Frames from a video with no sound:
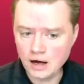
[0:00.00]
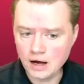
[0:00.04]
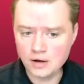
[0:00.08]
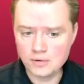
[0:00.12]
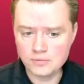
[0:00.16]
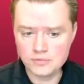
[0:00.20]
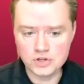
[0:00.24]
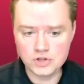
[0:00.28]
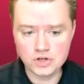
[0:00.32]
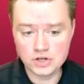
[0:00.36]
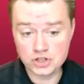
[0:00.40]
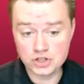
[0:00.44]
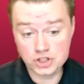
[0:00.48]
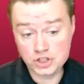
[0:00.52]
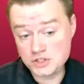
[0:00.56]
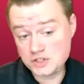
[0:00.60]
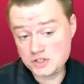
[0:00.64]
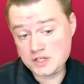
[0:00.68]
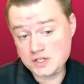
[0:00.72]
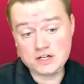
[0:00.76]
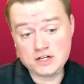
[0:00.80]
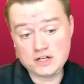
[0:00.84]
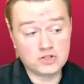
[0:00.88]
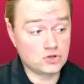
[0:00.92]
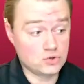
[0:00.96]
You can just
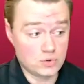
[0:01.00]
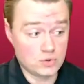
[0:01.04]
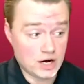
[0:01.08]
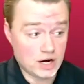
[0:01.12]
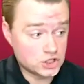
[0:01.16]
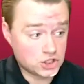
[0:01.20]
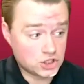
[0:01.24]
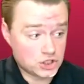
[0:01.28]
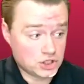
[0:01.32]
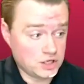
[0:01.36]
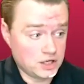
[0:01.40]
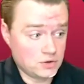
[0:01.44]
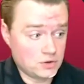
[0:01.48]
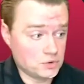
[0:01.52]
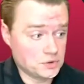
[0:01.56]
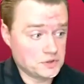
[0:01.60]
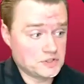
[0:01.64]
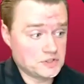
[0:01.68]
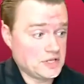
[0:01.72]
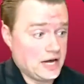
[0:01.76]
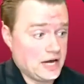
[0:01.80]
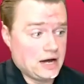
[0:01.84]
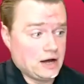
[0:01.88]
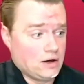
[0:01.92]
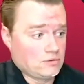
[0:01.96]
say direction equals
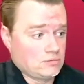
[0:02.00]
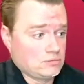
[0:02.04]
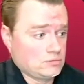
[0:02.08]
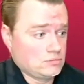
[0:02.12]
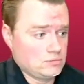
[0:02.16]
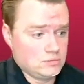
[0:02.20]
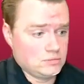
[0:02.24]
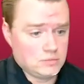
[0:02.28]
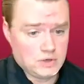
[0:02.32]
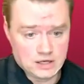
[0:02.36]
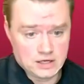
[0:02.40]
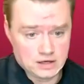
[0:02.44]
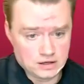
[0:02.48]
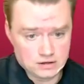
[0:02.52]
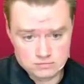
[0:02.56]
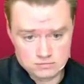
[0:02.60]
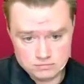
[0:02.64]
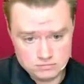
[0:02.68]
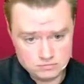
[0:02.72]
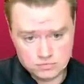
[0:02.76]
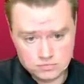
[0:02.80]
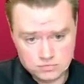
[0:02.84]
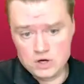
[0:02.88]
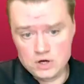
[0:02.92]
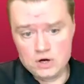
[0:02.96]
down, and it
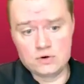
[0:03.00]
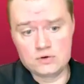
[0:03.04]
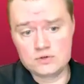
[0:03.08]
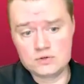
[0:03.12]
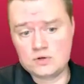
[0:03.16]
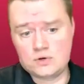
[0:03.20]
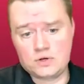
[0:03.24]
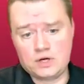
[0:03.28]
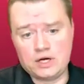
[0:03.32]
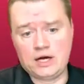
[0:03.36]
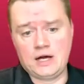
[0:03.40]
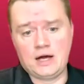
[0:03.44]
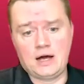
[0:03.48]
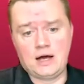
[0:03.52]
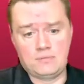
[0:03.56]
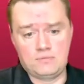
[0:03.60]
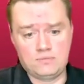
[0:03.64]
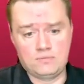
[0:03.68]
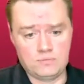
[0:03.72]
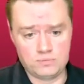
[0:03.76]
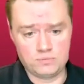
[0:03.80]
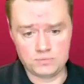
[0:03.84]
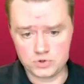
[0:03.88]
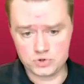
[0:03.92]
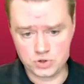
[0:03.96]
knows, okay,
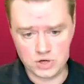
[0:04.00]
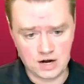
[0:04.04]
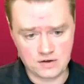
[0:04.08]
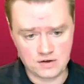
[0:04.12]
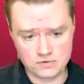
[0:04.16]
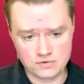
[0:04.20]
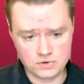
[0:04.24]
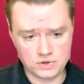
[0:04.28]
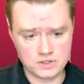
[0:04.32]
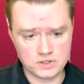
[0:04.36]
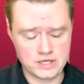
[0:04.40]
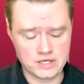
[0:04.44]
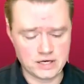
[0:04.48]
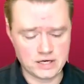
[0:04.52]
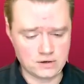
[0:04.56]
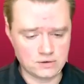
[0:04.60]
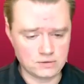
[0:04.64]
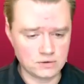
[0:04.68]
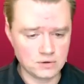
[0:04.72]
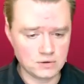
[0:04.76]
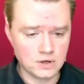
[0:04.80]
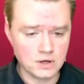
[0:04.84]
I'm traveling down.